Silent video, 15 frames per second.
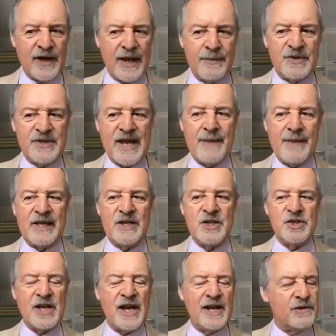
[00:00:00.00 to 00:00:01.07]
and missile
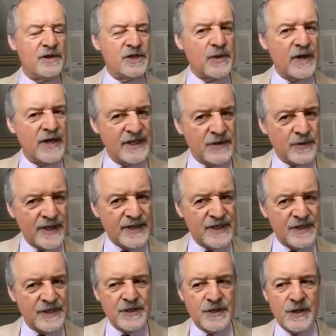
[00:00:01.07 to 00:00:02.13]
attack on Abu Dhabi in
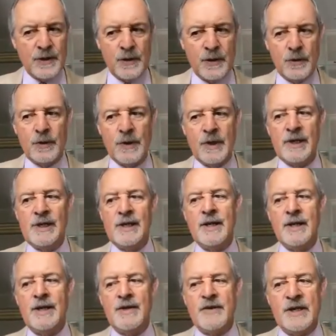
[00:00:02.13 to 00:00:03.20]
January
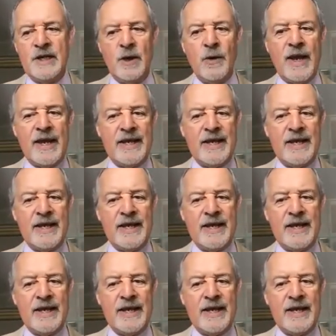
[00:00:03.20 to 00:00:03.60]
2022,